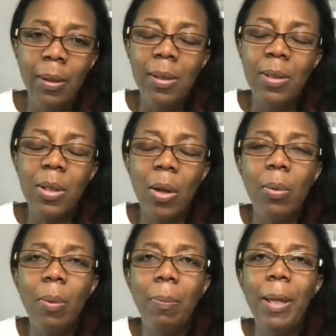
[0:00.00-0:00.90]

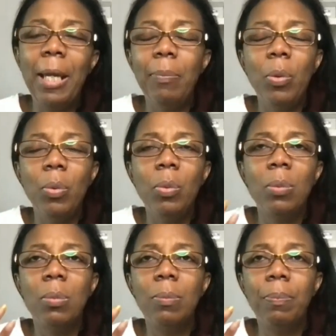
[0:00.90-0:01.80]
So people
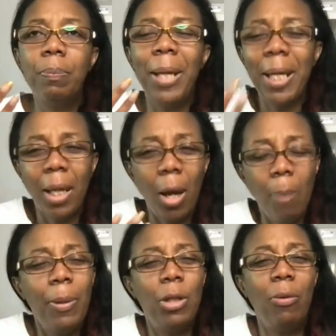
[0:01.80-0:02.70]
pick it
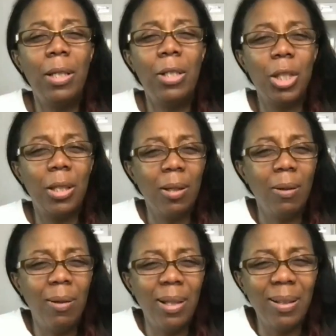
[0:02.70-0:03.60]
up in your energy. They're
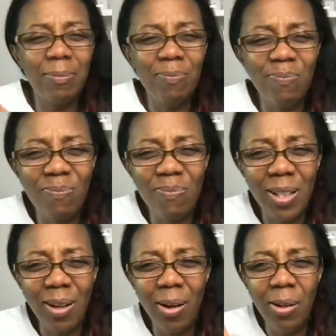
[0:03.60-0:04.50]
like, mm,
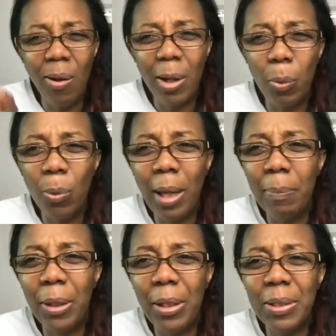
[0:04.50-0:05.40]
I like what that
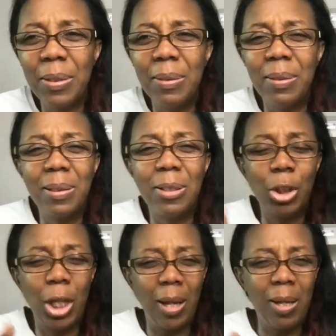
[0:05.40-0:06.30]
person
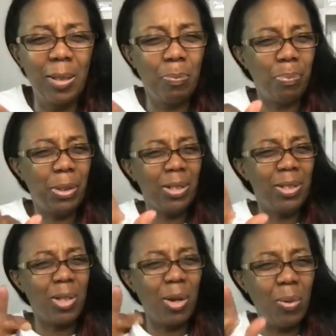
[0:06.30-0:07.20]
shares, but I
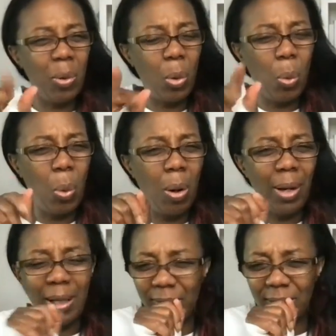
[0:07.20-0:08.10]
don't
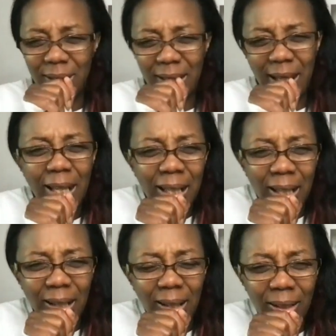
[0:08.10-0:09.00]
quite get
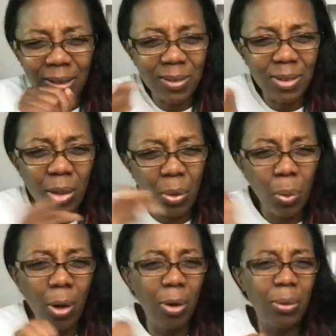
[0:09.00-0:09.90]
it. I don't
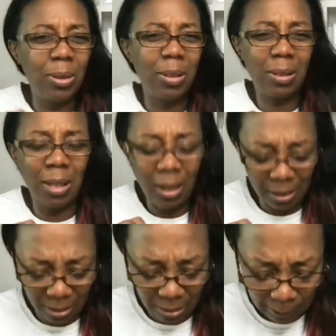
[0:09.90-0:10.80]
quite
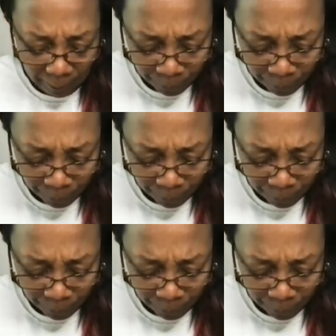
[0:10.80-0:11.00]
understand.